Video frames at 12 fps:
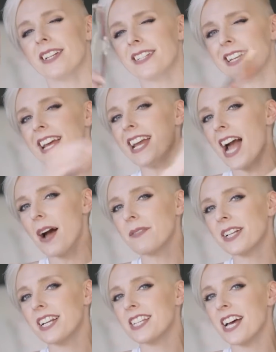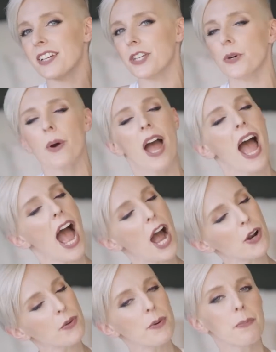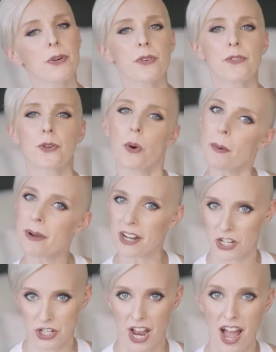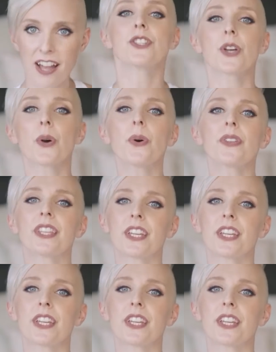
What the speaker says: and today I'm going to tell you how to improve your money shot so